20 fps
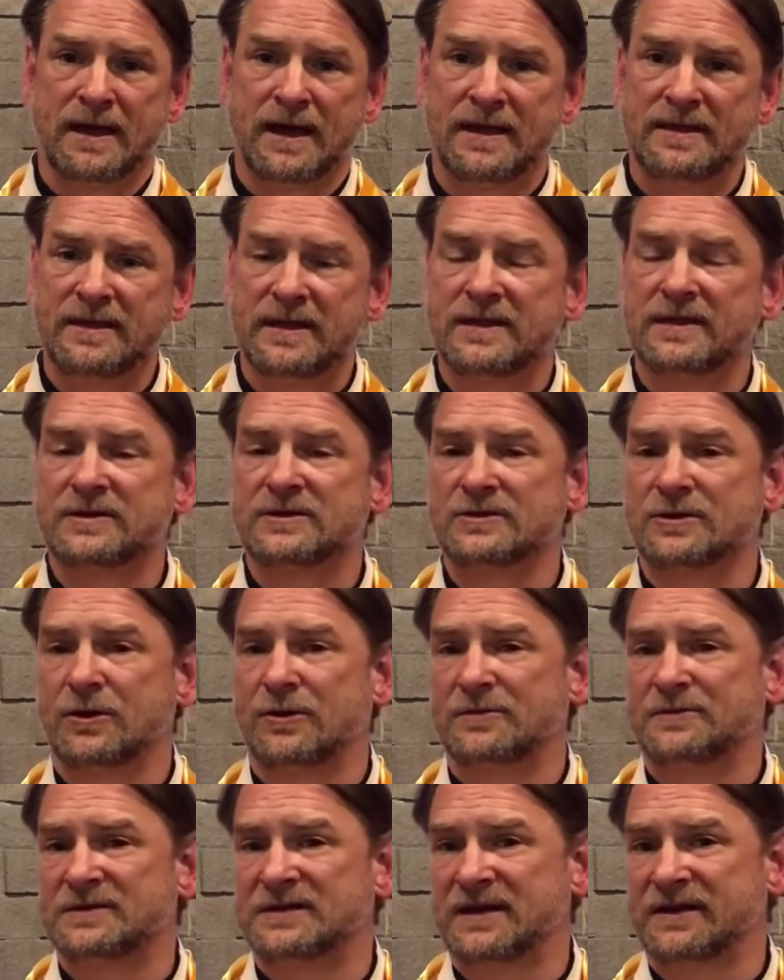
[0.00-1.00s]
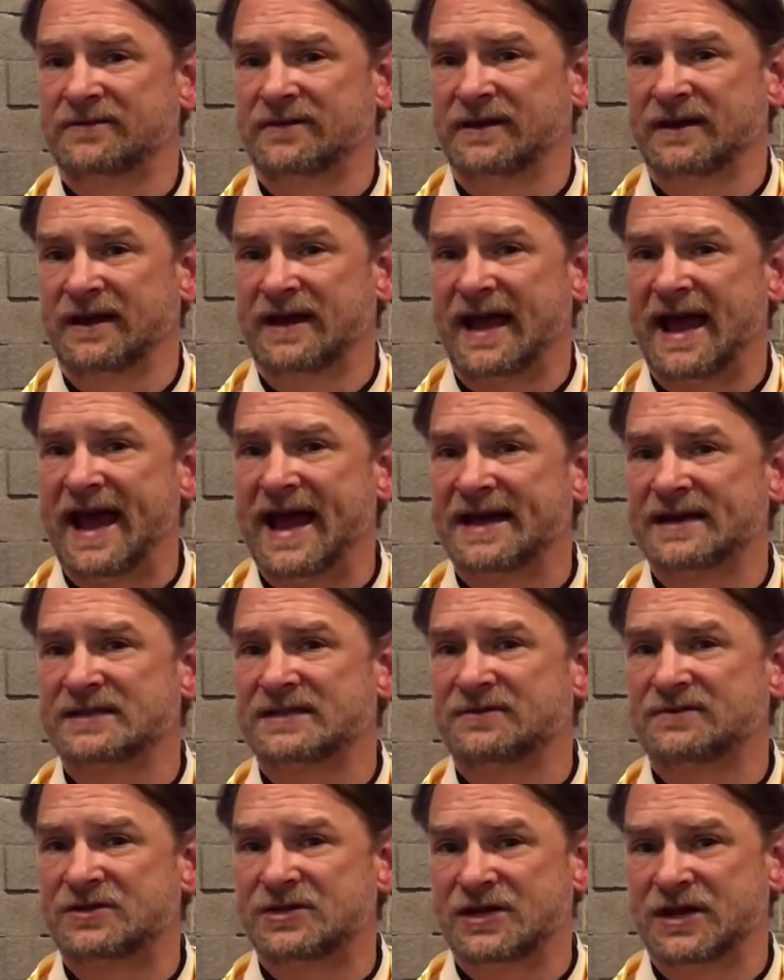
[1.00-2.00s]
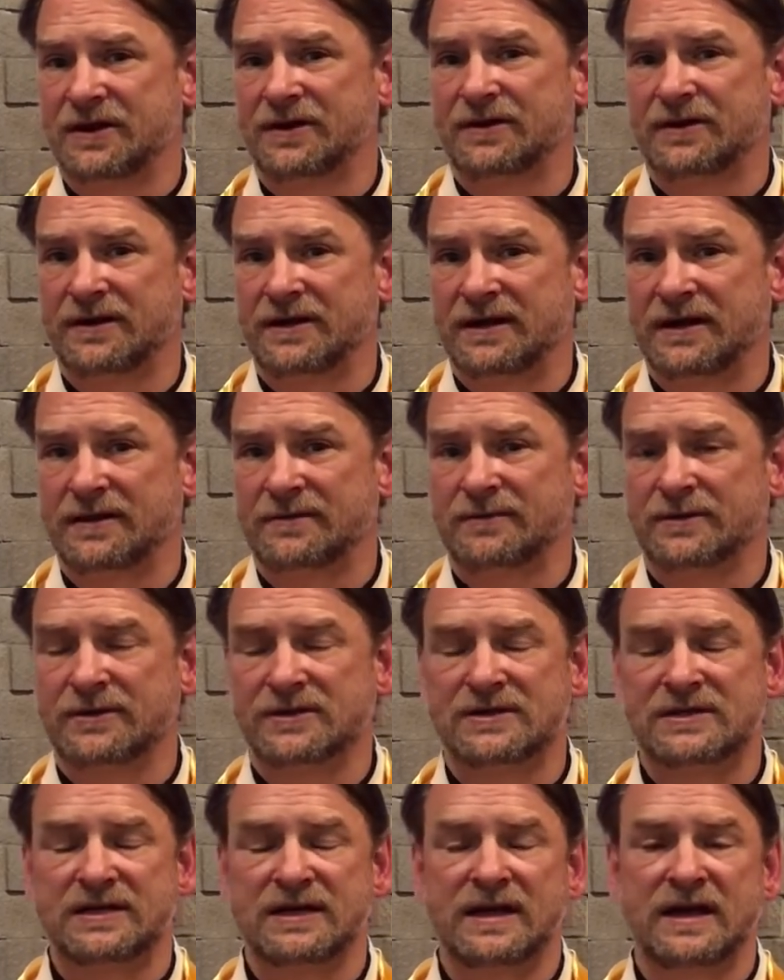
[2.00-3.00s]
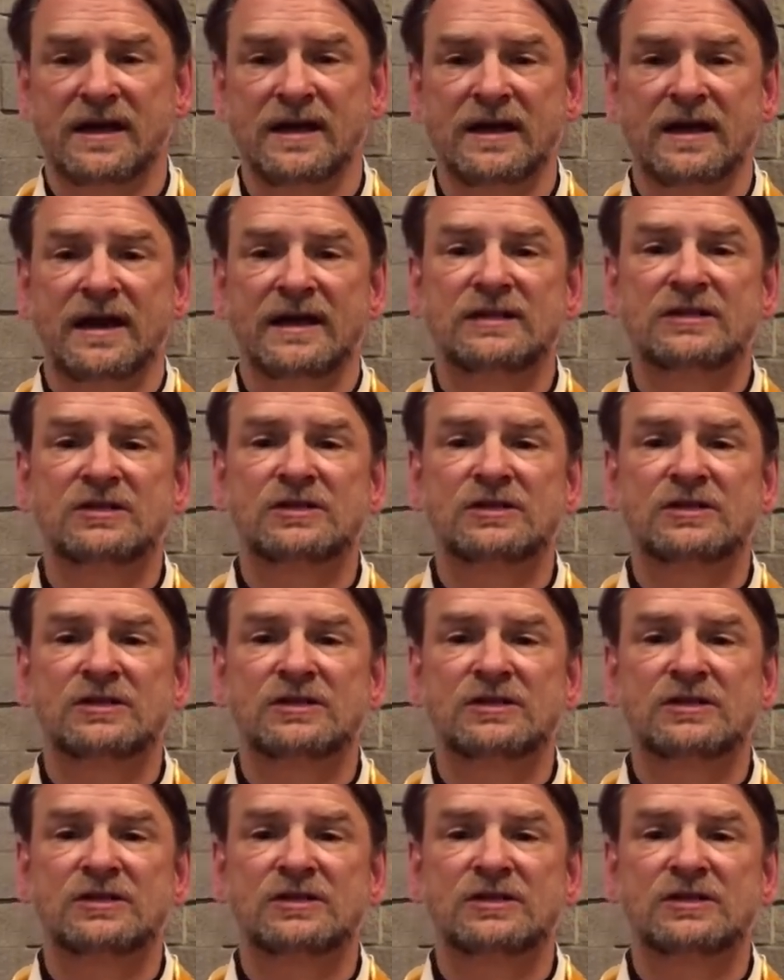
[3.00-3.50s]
And then there's almsgiving, acts of charity and mercy, and